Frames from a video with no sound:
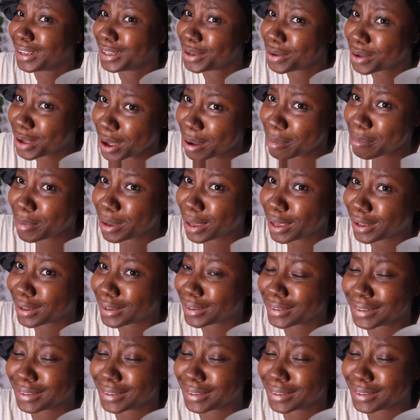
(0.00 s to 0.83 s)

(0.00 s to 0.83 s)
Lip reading: You get me?